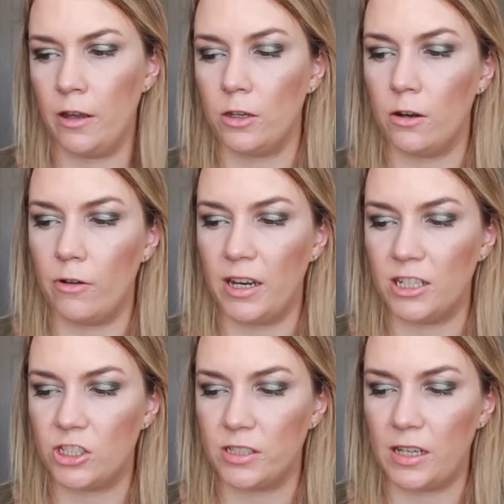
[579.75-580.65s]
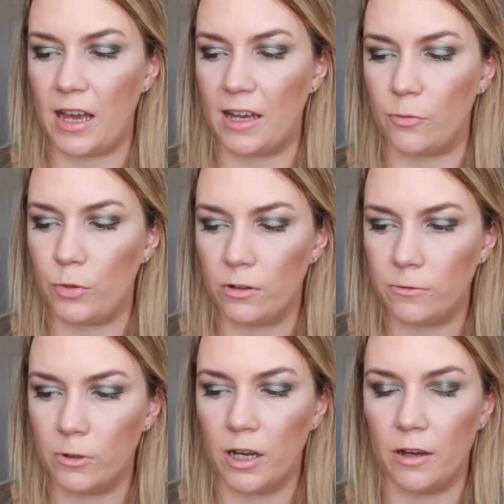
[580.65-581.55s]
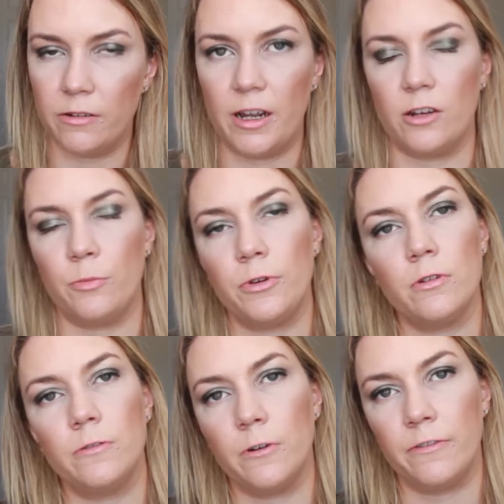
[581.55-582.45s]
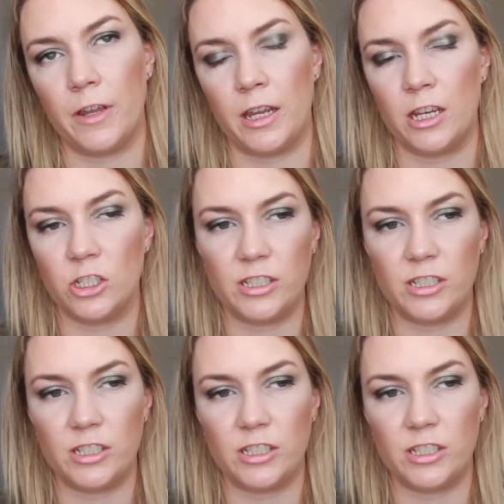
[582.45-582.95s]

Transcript: you know, and it had a beautiful color, it had a beautiful finish.